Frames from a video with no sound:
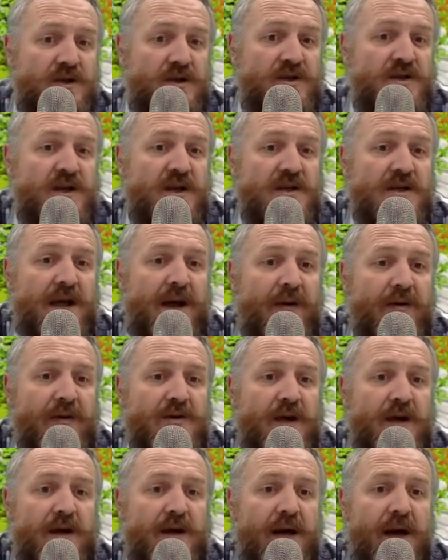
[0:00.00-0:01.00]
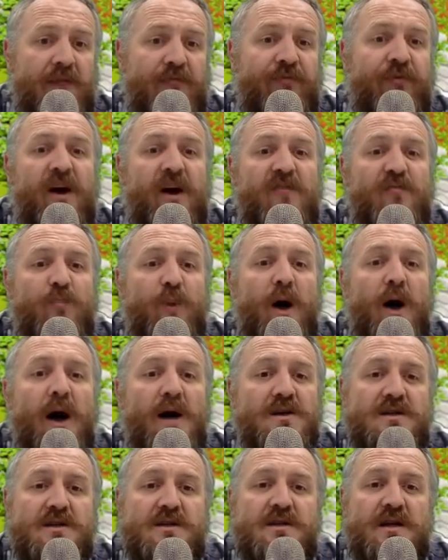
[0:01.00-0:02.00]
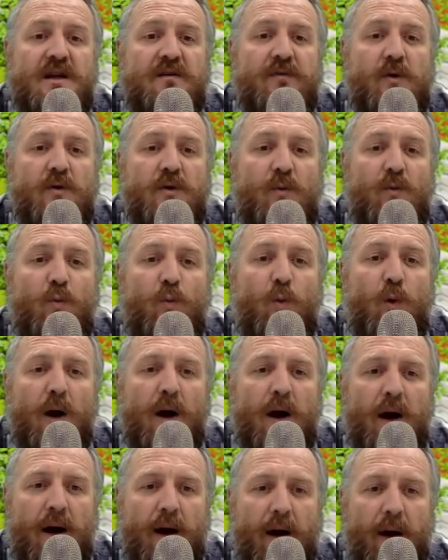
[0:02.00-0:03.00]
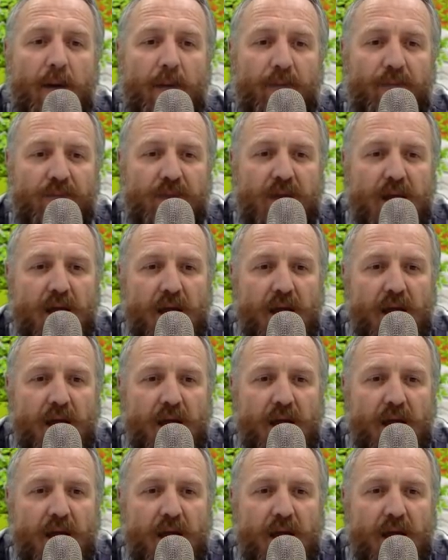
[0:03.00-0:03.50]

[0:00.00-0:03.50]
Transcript: In 6 hours, I can have 5 bars instead of only 1.